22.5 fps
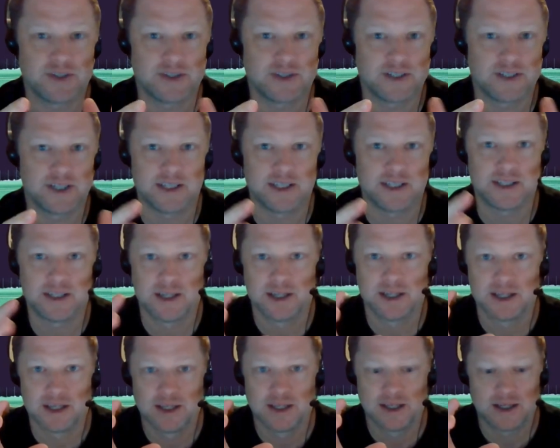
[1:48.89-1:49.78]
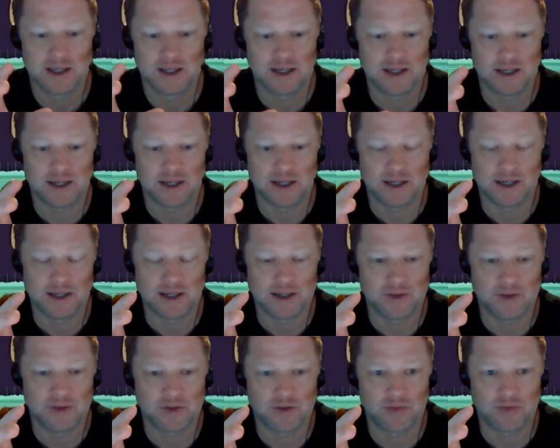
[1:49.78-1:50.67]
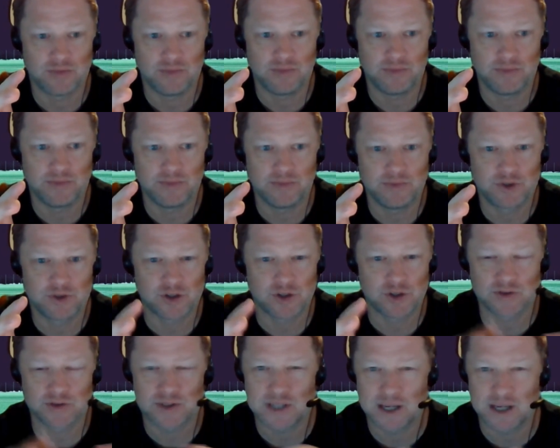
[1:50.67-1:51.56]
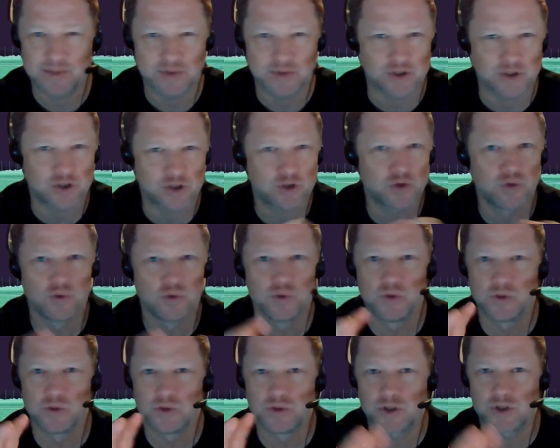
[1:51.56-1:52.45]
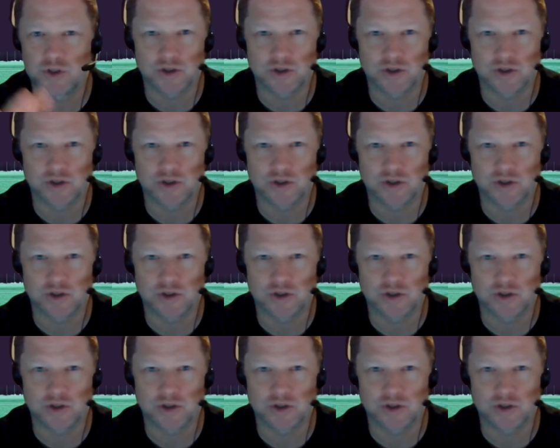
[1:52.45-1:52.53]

Is it uh, certain types of schools,